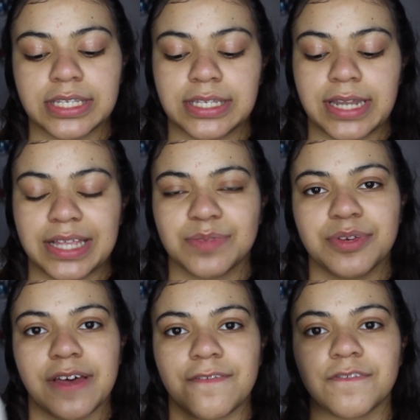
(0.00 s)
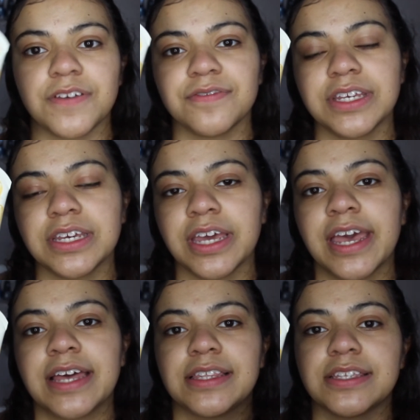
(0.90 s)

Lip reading: This is an SPF 50.